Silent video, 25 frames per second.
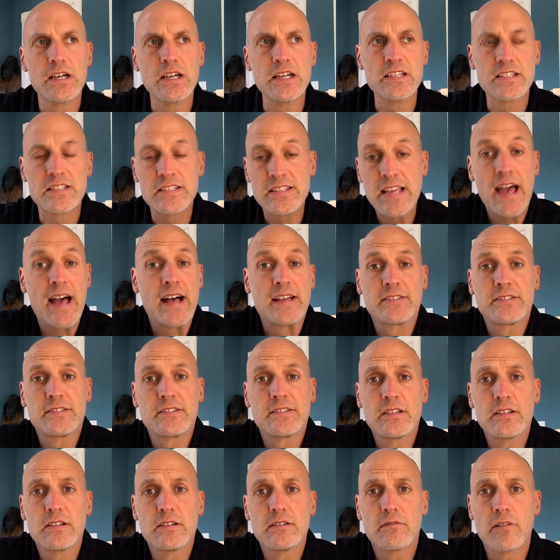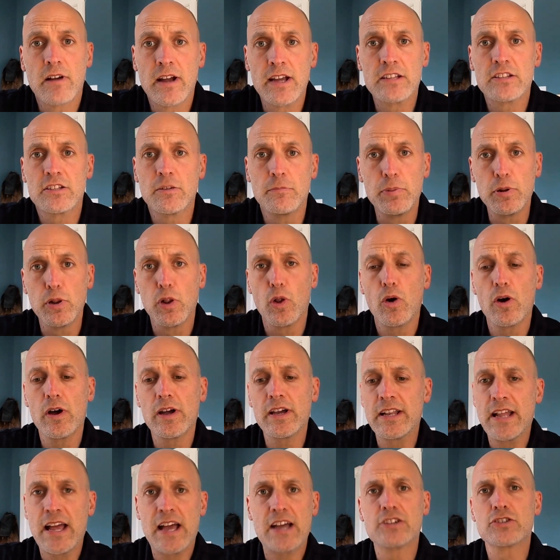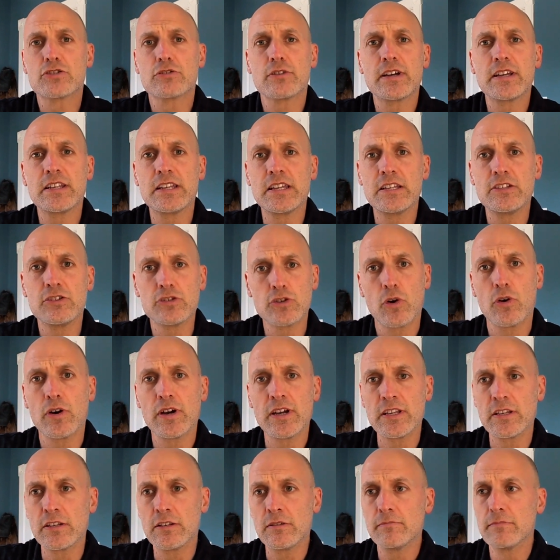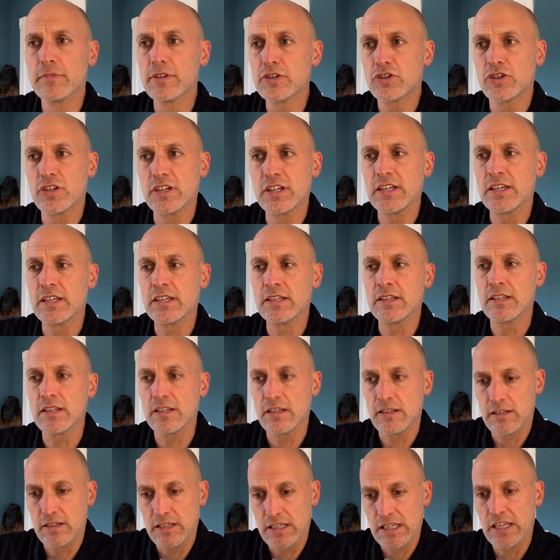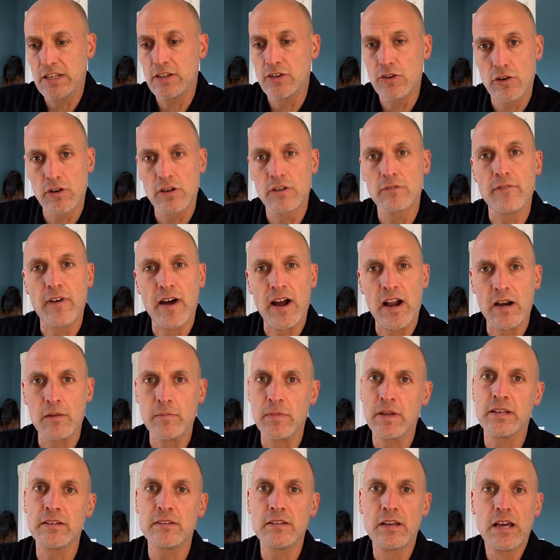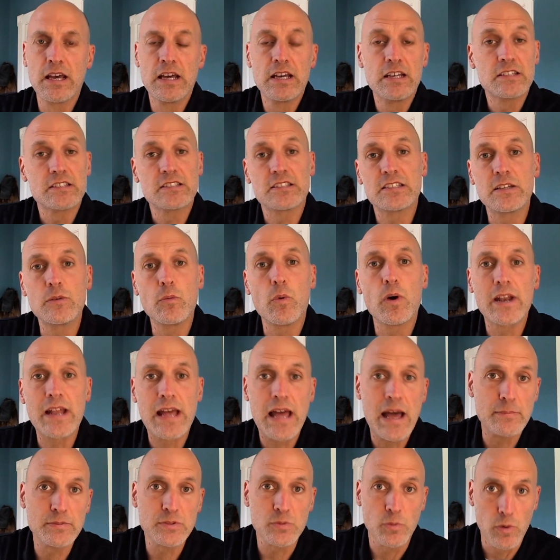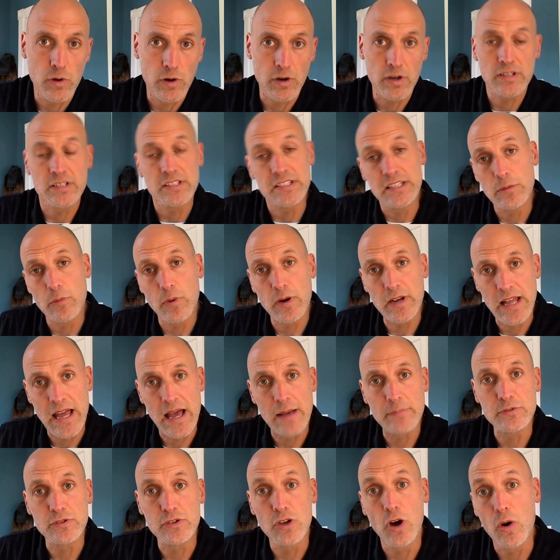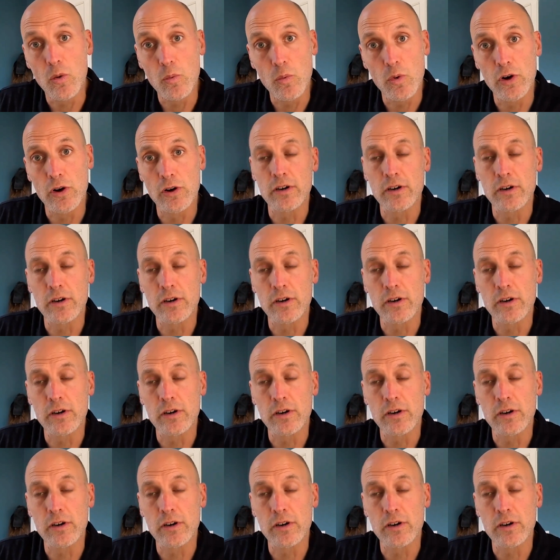is test, right? Deploy an Azure AD joined machine in your environment, see what apps work, see what apps don't